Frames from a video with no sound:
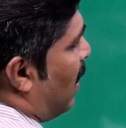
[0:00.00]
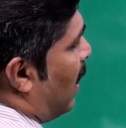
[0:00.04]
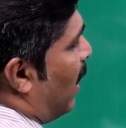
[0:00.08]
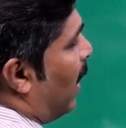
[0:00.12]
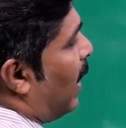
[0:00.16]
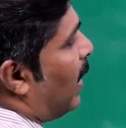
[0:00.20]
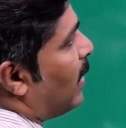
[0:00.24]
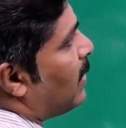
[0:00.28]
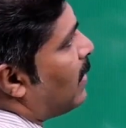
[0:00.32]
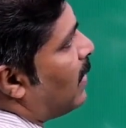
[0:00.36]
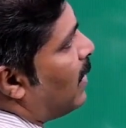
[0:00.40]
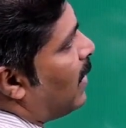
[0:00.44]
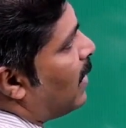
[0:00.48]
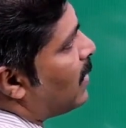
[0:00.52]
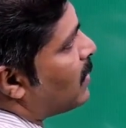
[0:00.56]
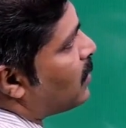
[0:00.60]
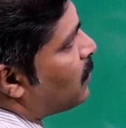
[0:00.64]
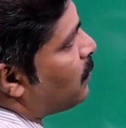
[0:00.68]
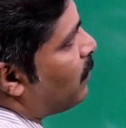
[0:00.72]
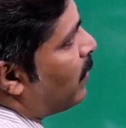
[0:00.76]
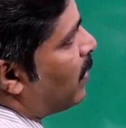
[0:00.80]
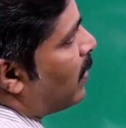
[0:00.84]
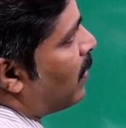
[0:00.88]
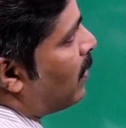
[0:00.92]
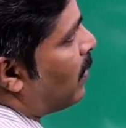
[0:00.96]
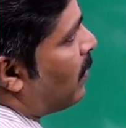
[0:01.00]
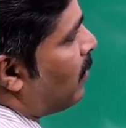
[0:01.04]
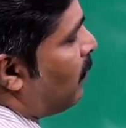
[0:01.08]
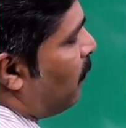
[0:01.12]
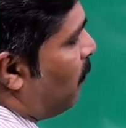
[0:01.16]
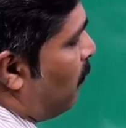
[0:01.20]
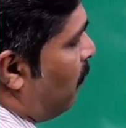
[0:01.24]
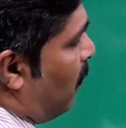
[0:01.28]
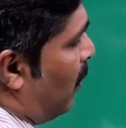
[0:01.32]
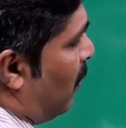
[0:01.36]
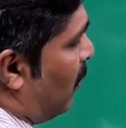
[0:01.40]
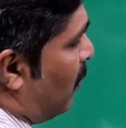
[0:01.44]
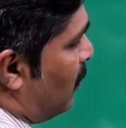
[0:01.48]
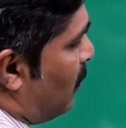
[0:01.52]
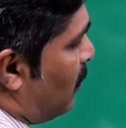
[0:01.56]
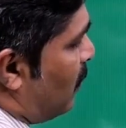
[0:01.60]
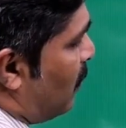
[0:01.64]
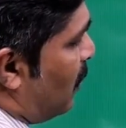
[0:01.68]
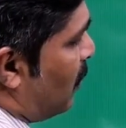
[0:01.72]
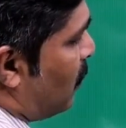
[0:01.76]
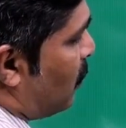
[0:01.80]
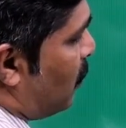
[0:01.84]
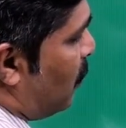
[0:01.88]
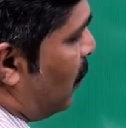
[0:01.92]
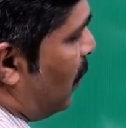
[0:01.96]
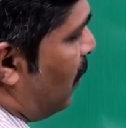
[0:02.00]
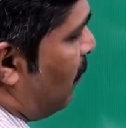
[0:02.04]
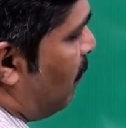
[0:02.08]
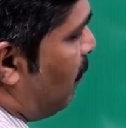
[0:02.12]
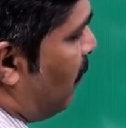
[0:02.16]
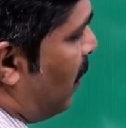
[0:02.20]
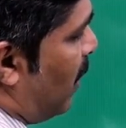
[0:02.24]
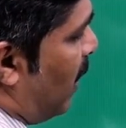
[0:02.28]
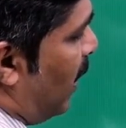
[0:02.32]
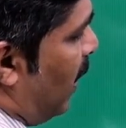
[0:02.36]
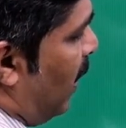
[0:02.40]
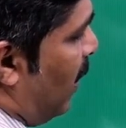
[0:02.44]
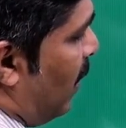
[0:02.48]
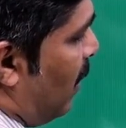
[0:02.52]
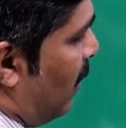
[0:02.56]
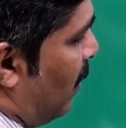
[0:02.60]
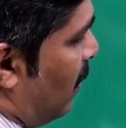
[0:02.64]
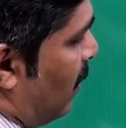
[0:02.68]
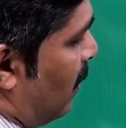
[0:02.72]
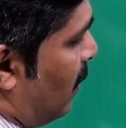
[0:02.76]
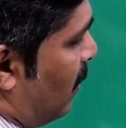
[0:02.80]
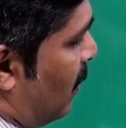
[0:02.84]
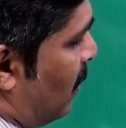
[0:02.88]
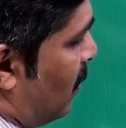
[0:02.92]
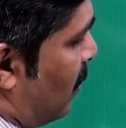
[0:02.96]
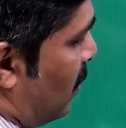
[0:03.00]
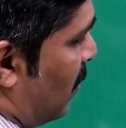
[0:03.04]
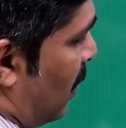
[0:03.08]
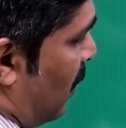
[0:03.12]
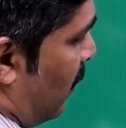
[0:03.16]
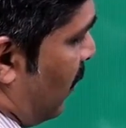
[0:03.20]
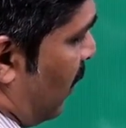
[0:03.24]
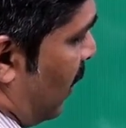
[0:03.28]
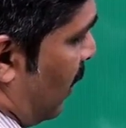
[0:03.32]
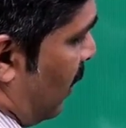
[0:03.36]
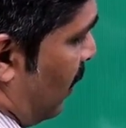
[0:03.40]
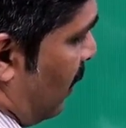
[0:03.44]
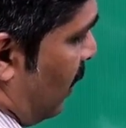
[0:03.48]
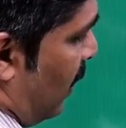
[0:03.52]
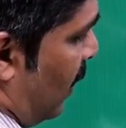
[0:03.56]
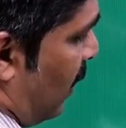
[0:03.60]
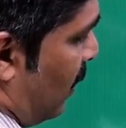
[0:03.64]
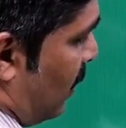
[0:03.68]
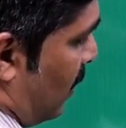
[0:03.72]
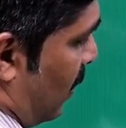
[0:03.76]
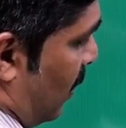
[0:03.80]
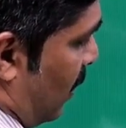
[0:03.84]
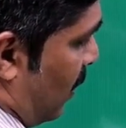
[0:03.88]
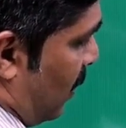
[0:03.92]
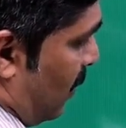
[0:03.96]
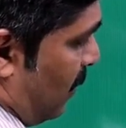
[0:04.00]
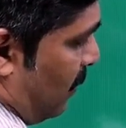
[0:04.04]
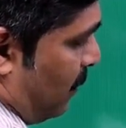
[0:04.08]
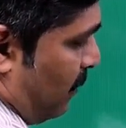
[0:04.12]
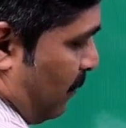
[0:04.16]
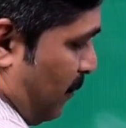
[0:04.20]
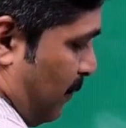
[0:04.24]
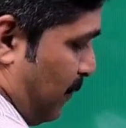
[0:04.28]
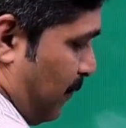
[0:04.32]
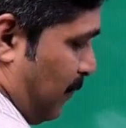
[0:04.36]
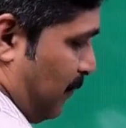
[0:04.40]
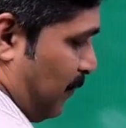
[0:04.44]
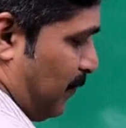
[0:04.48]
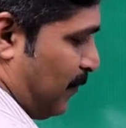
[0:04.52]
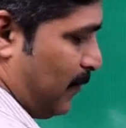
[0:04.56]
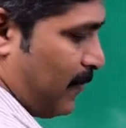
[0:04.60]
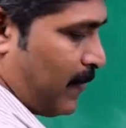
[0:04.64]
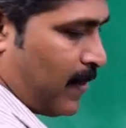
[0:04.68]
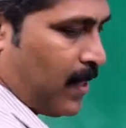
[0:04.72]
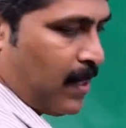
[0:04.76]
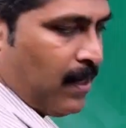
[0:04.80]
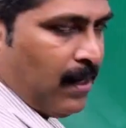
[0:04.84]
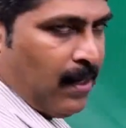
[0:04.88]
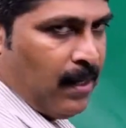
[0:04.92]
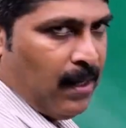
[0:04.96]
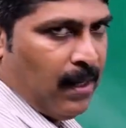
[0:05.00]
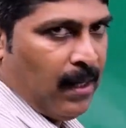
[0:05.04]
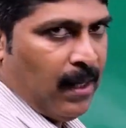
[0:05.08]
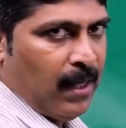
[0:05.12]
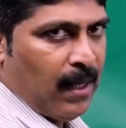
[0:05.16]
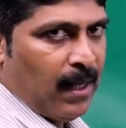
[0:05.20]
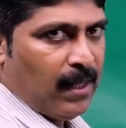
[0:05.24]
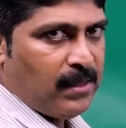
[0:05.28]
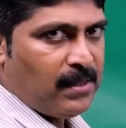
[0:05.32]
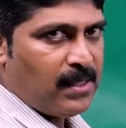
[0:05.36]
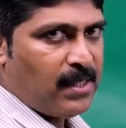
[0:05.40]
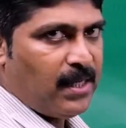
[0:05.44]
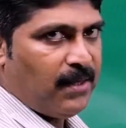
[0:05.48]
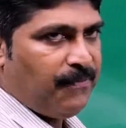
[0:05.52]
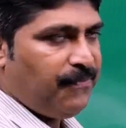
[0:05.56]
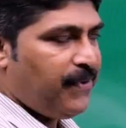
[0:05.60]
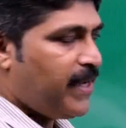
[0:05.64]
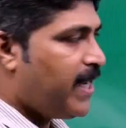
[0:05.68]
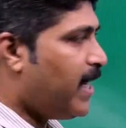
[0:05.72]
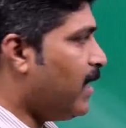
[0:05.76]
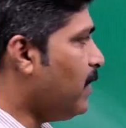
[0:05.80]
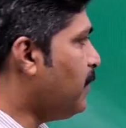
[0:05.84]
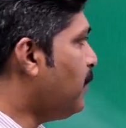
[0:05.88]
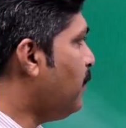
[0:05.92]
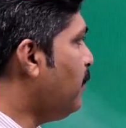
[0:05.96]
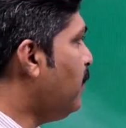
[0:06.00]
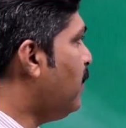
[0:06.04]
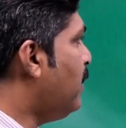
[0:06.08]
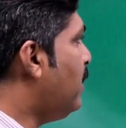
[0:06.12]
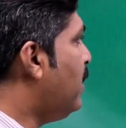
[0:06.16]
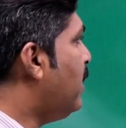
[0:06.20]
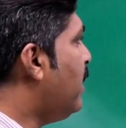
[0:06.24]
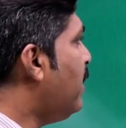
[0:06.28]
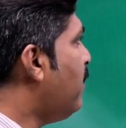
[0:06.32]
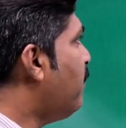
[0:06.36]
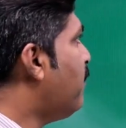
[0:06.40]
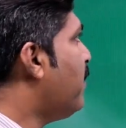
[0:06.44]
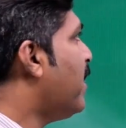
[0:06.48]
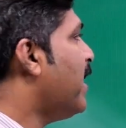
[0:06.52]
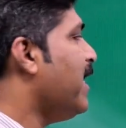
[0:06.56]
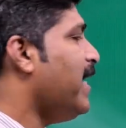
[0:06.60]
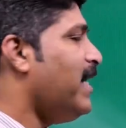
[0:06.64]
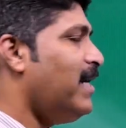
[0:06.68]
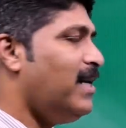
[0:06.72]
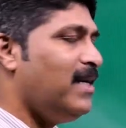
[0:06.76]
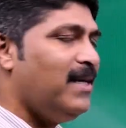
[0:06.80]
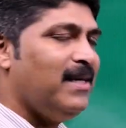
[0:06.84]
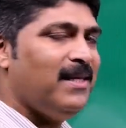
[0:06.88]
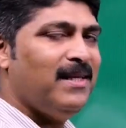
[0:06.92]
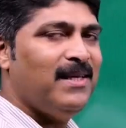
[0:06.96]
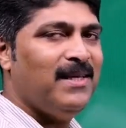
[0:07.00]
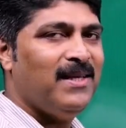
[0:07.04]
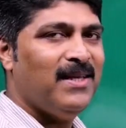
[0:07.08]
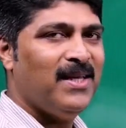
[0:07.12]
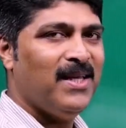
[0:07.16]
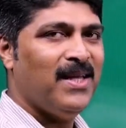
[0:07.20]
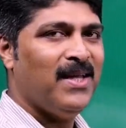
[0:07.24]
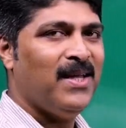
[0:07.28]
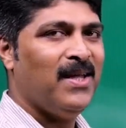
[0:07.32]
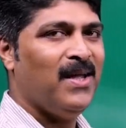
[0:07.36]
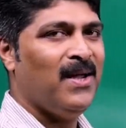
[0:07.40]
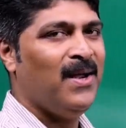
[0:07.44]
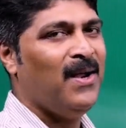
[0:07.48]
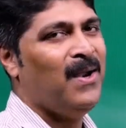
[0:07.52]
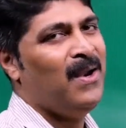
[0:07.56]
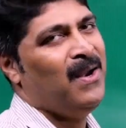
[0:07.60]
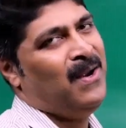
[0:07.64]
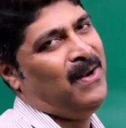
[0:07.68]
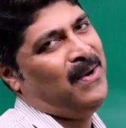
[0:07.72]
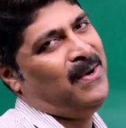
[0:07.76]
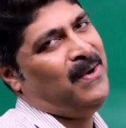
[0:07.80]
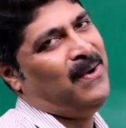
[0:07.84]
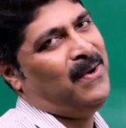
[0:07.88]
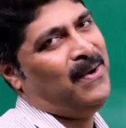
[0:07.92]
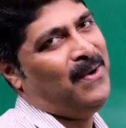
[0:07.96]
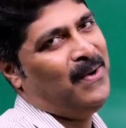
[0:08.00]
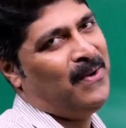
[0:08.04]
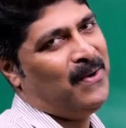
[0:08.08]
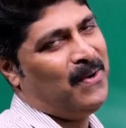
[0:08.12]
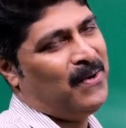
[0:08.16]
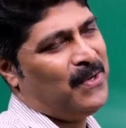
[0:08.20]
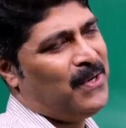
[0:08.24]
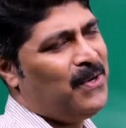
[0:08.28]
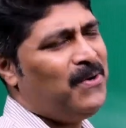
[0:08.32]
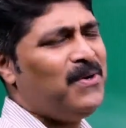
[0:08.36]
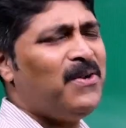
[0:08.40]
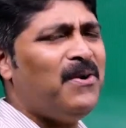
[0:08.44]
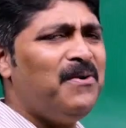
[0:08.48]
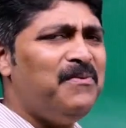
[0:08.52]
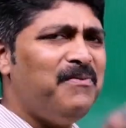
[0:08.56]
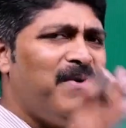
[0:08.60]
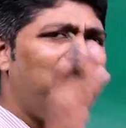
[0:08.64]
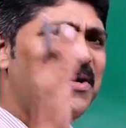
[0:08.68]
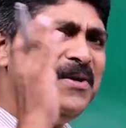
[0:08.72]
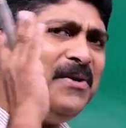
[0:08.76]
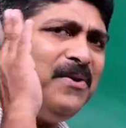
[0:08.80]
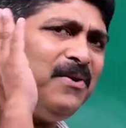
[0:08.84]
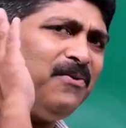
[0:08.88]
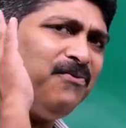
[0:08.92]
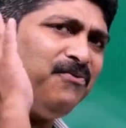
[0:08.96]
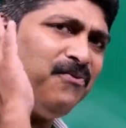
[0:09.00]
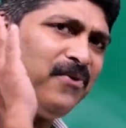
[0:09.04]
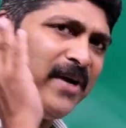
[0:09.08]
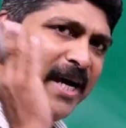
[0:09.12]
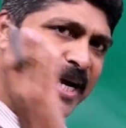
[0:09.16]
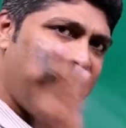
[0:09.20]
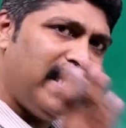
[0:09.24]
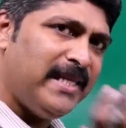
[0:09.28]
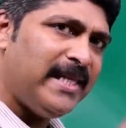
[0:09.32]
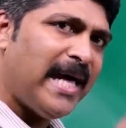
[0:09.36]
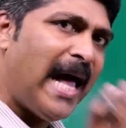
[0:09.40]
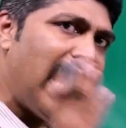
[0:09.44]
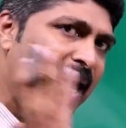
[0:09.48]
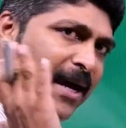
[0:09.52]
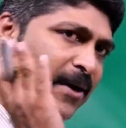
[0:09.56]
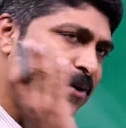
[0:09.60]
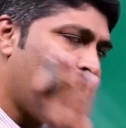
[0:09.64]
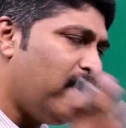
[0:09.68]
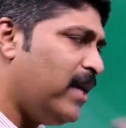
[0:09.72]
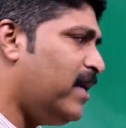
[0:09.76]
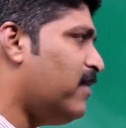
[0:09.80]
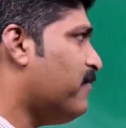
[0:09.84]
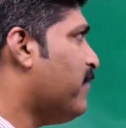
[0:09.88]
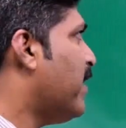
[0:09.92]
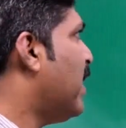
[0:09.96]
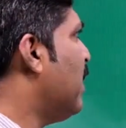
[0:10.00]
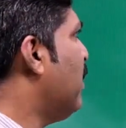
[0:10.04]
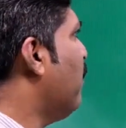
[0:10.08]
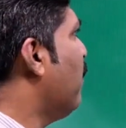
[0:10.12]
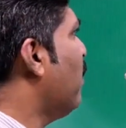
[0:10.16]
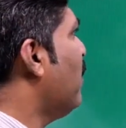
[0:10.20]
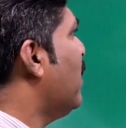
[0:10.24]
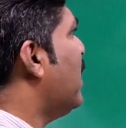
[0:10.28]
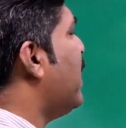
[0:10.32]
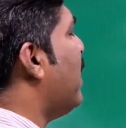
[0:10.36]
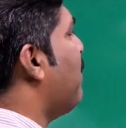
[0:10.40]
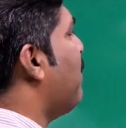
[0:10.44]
And the last one, 160 by 70. That's it. Is it difficult to divide? No, you don't want to find the accurate value, only